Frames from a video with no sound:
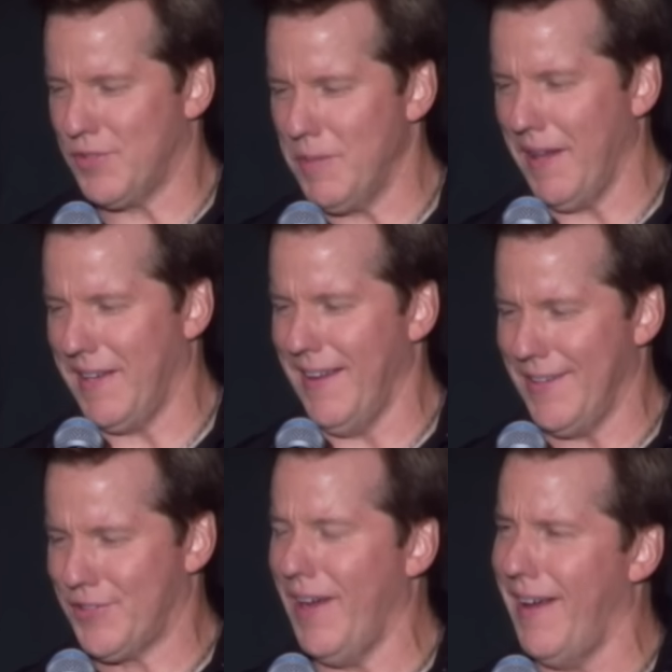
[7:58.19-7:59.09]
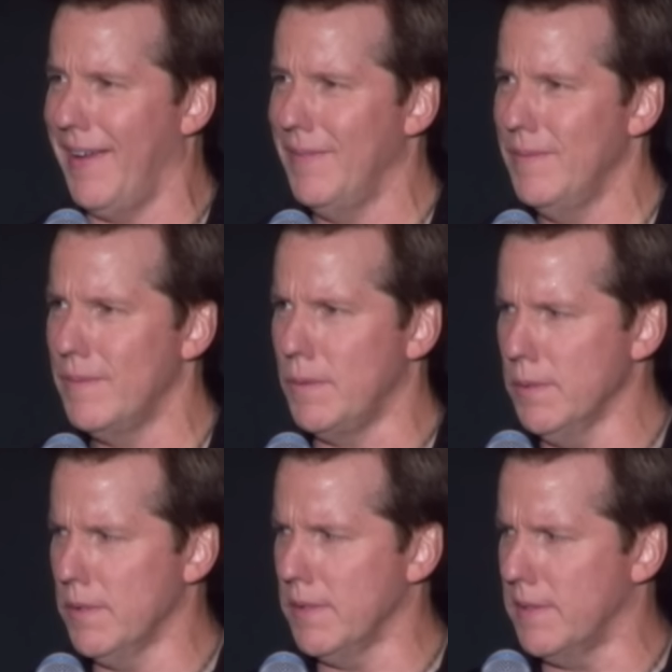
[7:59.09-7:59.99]
you seem like a nice guy.
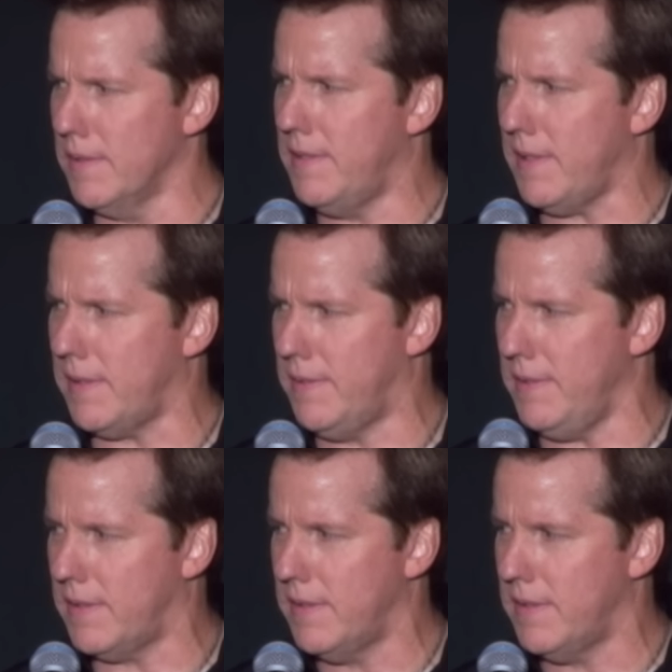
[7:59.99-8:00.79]
You don't know Jack.